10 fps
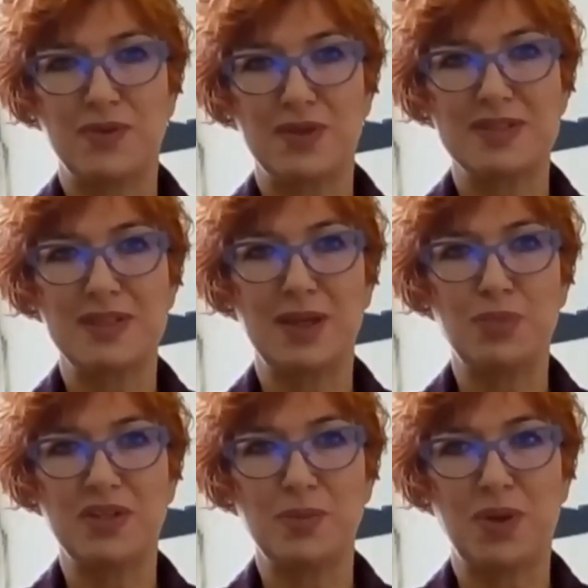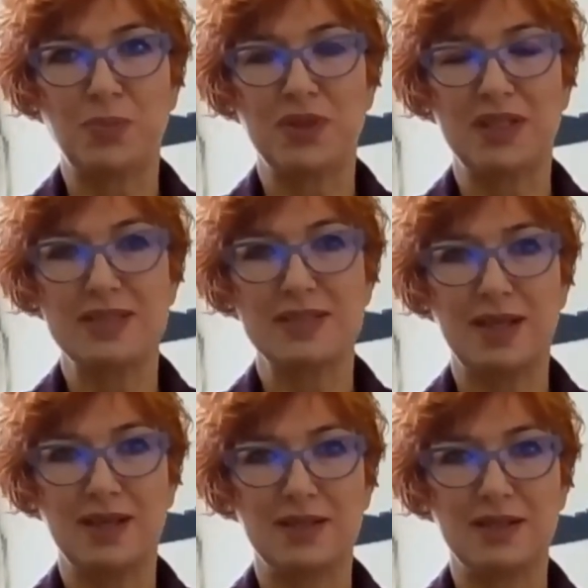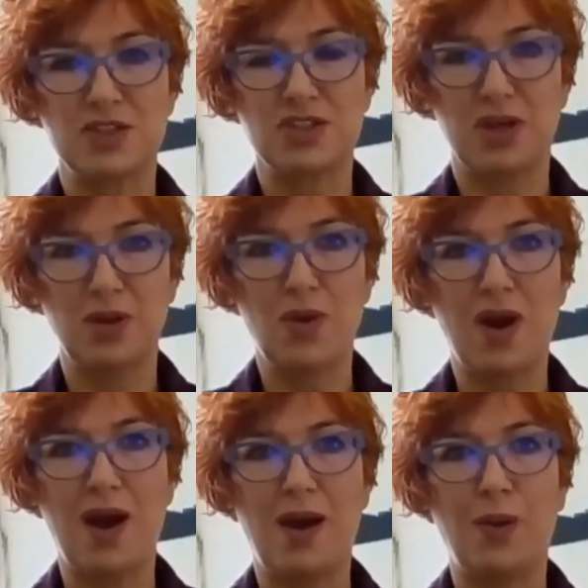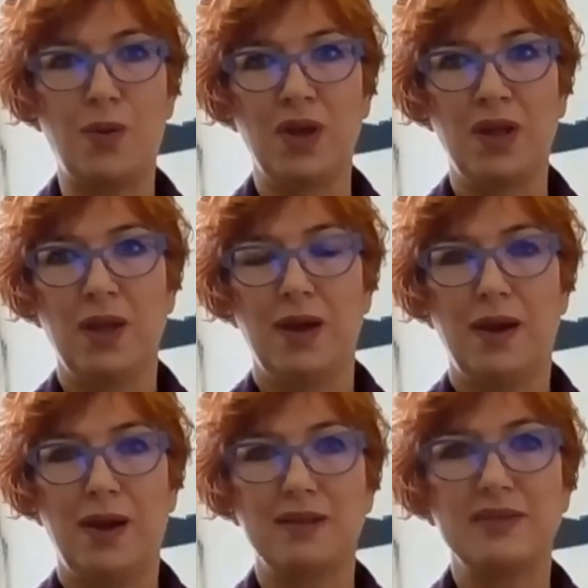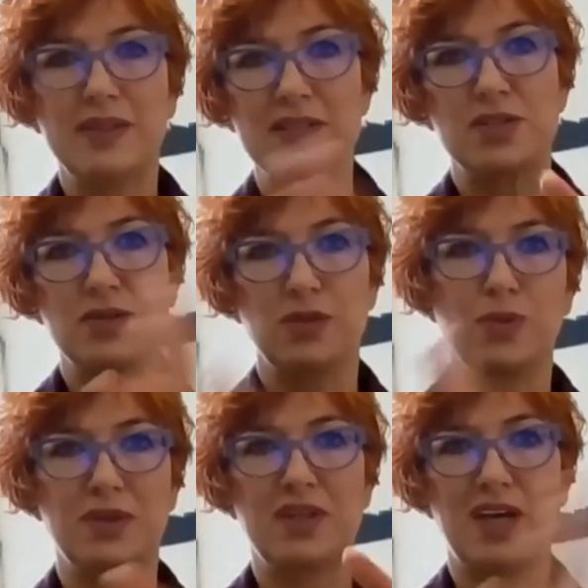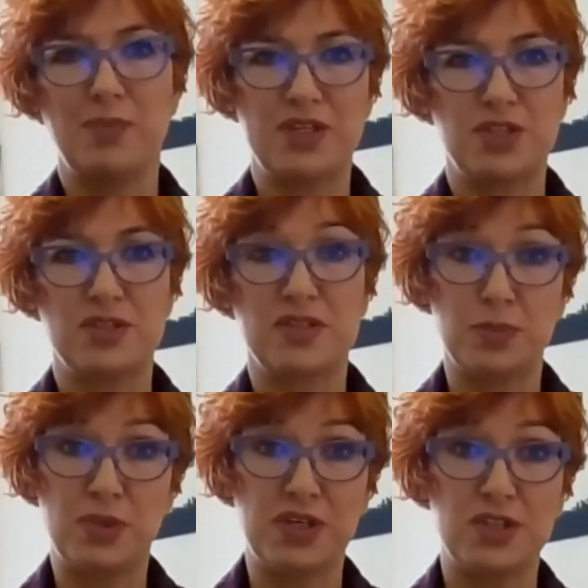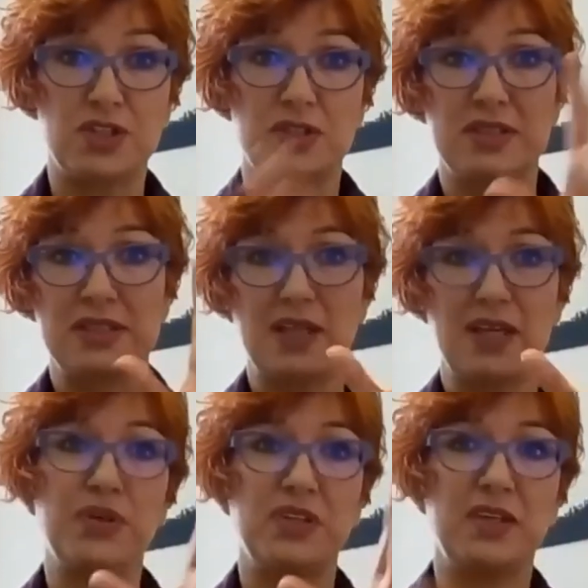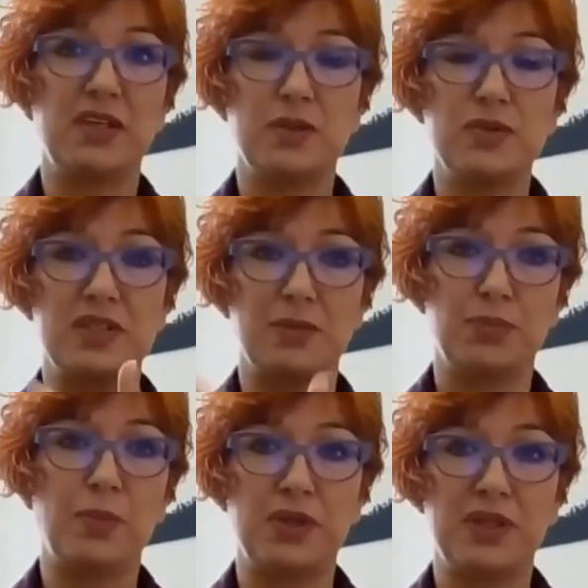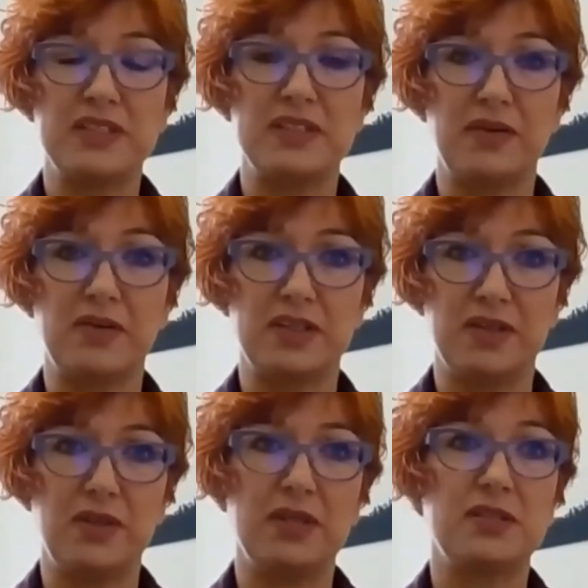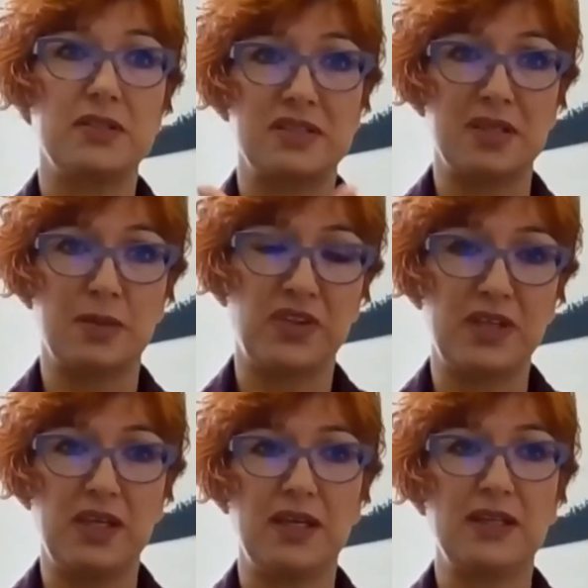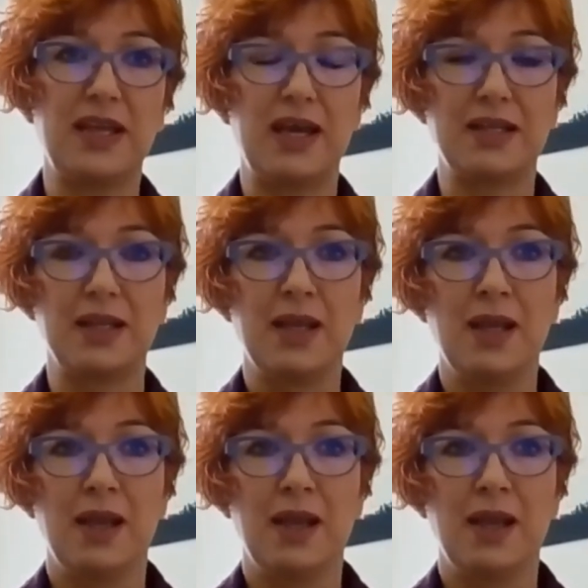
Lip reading: celebrity populists and show how these two dimensions merge, celebrity cues and populist narrative, into something that